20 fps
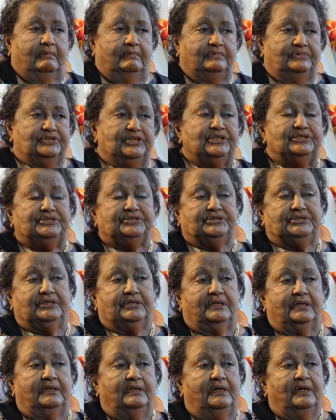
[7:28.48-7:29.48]

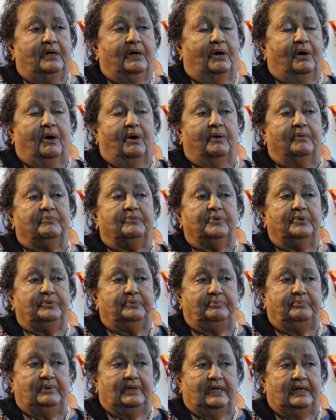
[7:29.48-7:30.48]
gesture of
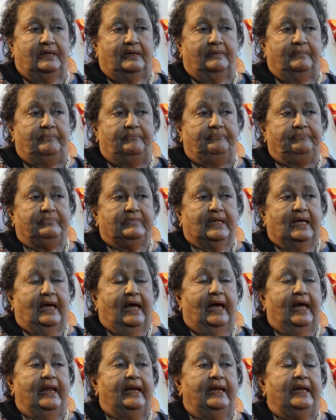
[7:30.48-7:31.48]
goodwill.
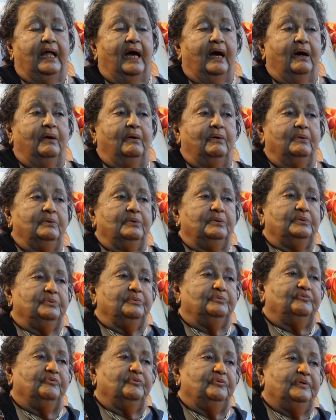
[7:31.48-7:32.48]
And now to
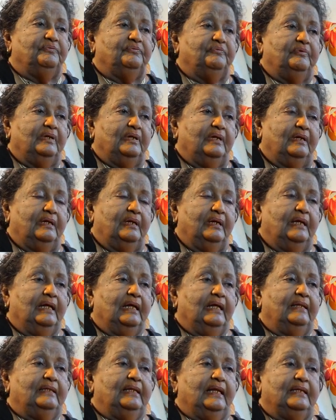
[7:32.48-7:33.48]
fulfill
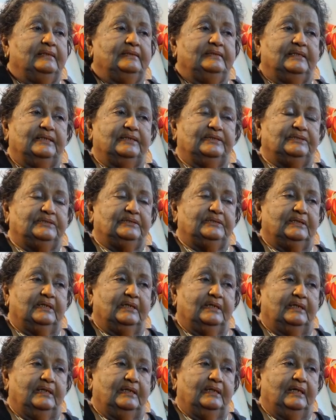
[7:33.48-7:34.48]
that
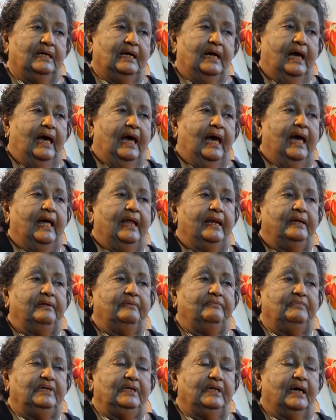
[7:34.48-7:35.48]
gesture,
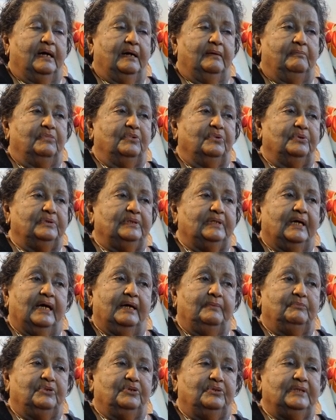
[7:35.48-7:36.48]
and we are more
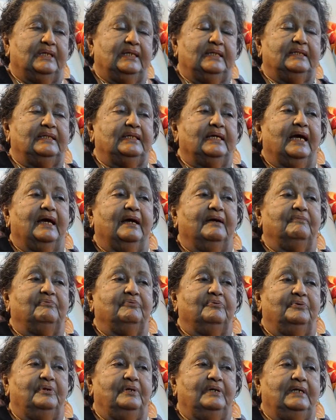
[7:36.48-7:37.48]
than
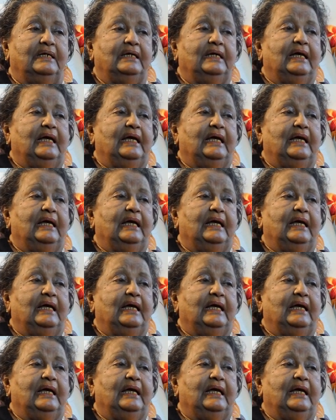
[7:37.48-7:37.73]
thankful,